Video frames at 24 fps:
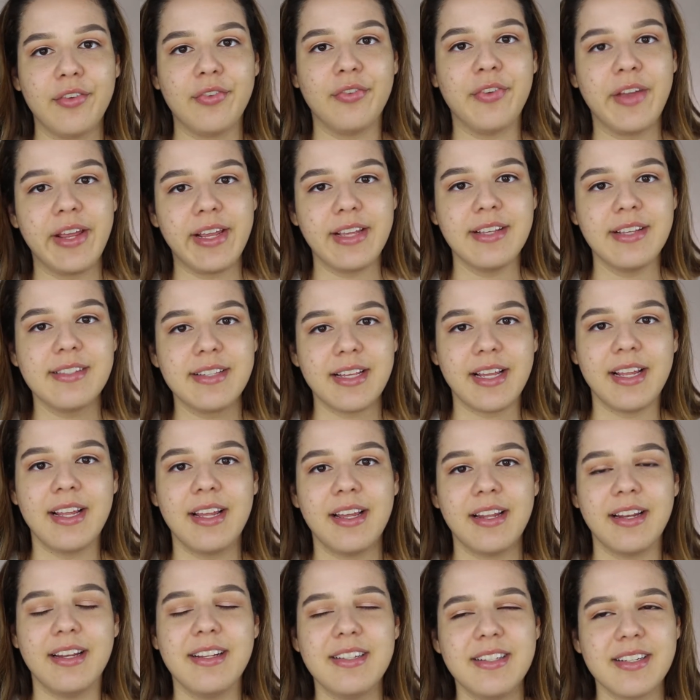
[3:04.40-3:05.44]
face
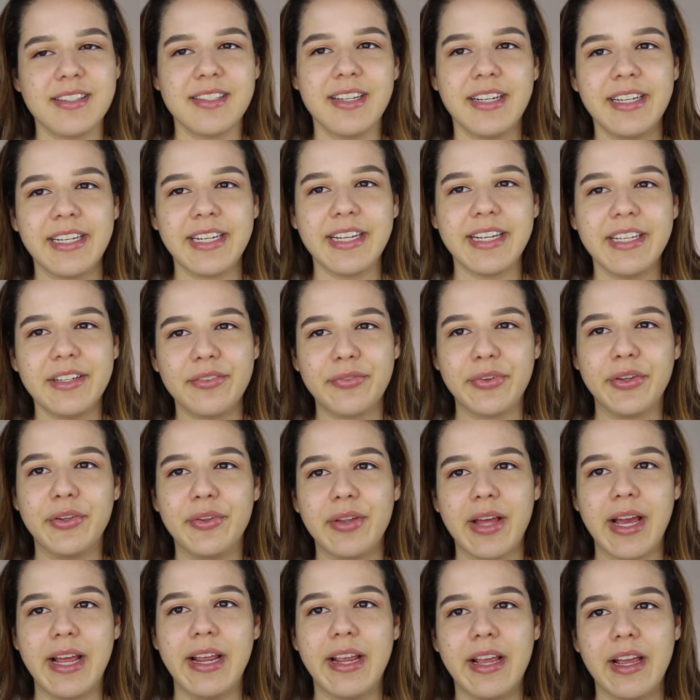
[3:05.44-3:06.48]
and it doesn't give you
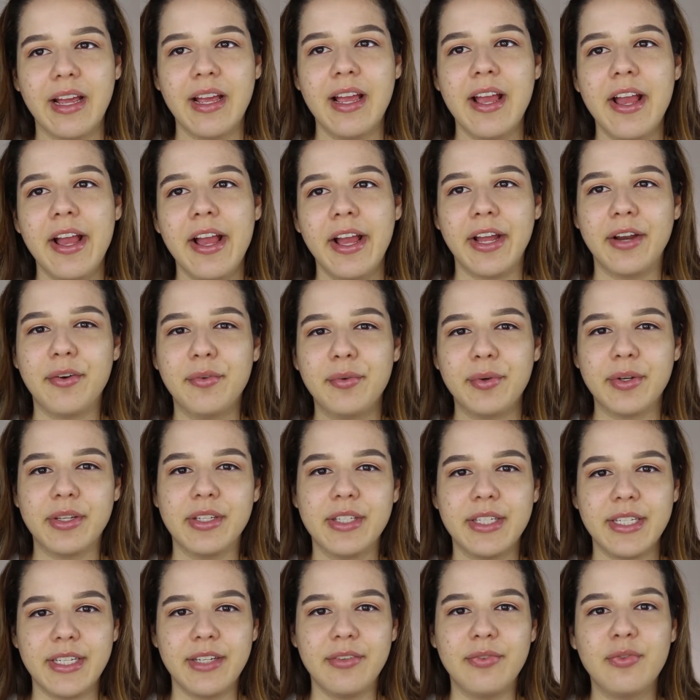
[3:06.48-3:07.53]
like a
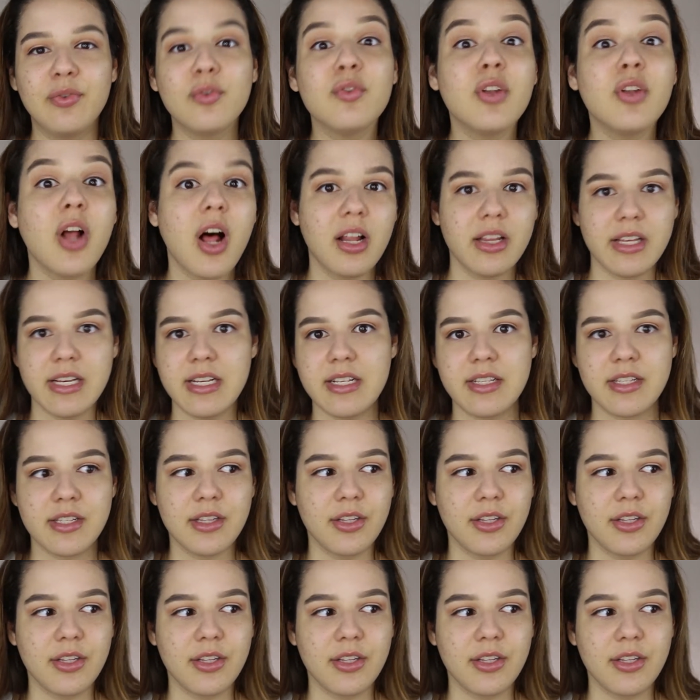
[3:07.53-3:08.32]
really flawless